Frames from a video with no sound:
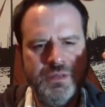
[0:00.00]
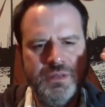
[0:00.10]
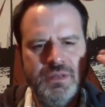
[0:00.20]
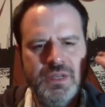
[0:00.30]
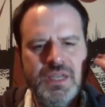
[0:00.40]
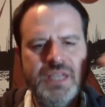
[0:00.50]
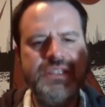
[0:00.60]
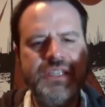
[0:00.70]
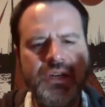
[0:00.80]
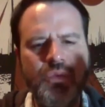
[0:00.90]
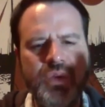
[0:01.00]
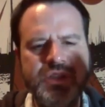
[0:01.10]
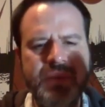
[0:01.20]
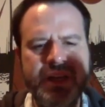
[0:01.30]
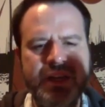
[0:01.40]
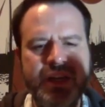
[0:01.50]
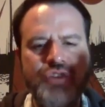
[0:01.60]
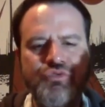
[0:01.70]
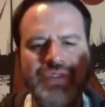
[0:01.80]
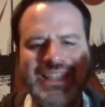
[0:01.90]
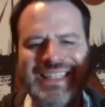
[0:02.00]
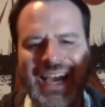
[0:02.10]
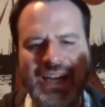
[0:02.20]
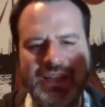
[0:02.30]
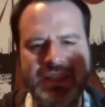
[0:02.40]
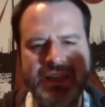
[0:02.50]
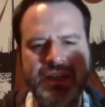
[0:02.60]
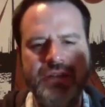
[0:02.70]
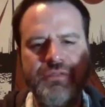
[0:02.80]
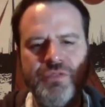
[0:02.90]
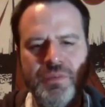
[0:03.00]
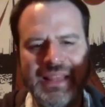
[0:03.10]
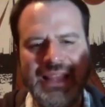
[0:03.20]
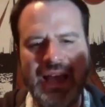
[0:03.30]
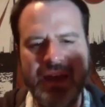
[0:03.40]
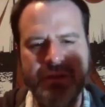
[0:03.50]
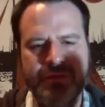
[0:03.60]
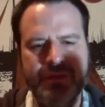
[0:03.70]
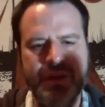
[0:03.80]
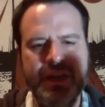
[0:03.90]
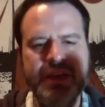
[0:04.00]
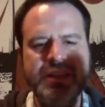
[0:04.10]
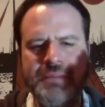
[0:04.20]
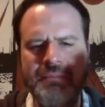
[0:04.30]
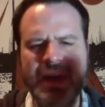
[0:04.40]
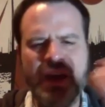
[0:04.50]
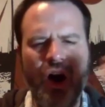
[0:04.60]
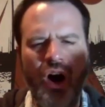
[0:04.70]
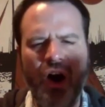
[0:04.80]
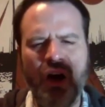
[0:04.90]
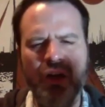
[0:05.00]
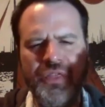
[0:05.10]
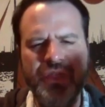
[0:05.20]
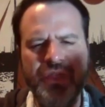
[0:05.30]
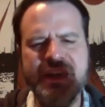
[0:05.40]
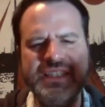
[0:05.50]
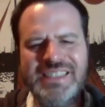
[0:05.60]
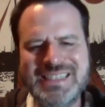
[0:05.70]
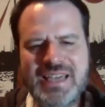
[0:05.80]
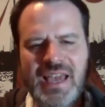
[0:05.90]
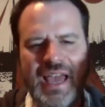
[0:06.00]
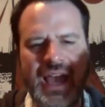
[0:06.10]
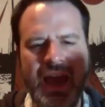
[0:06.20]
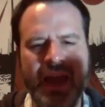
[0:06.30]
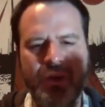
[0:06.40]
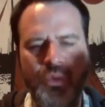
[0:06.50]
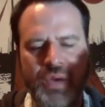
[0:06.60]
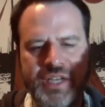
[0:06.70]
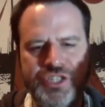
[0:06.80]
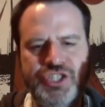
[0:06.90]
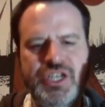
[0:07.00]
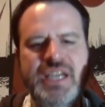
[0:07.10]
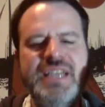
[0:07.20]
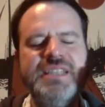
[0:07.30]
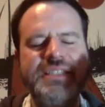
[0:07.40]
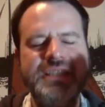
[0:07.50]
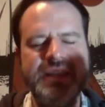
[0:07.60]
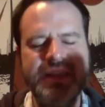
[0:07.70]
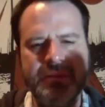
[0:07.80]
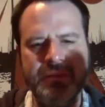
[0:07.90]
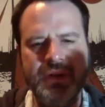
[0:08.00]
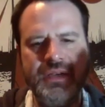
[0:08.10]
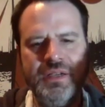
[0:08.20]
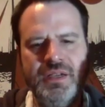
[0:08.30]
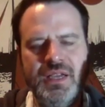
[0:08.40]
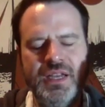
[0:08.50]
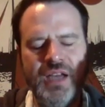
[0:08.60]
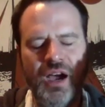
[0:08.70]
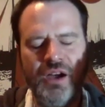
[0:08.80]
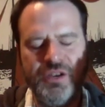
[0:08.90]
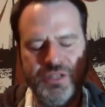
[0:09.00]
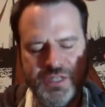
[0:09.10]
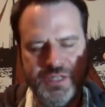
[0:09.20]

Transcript: Consider what's been redacted from life to make all this anguish seem in art.